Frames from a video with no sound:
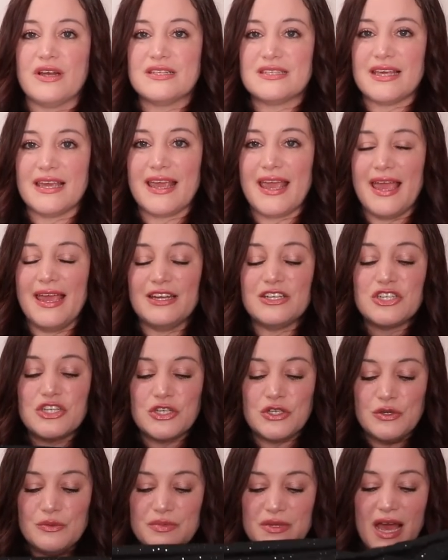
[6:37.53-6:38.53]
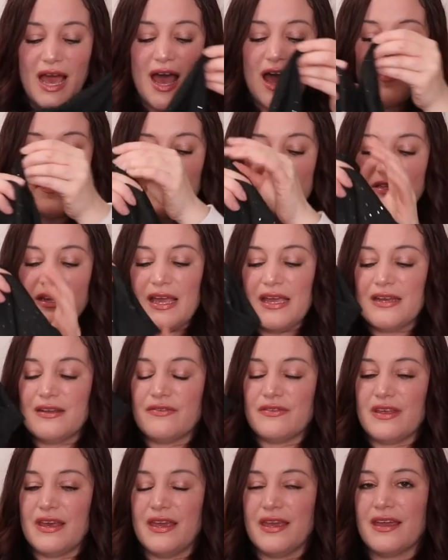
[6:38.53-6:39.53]
as like a tube top. It's kind of
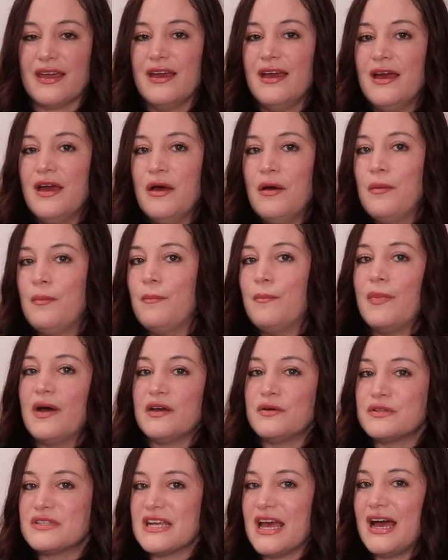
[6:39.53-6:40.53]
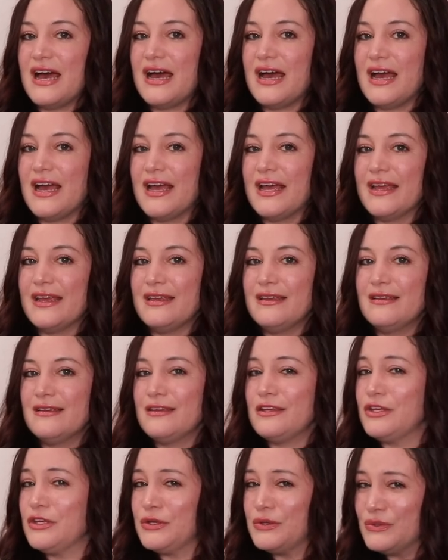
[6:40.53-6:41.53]
like
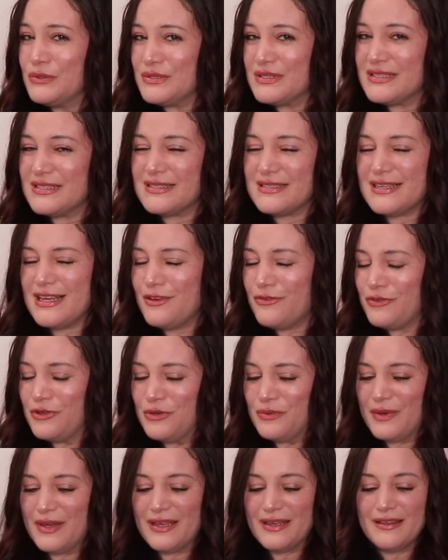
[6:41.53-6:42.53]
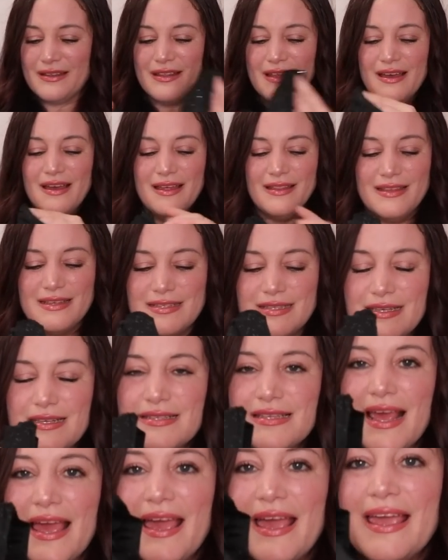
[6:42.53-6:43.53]
multi-use, if you will. This
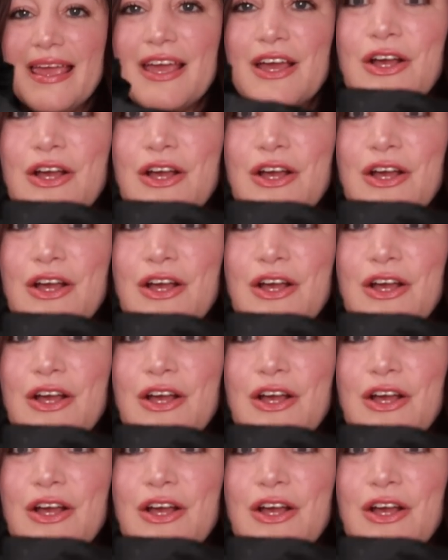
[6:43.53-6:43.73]
is a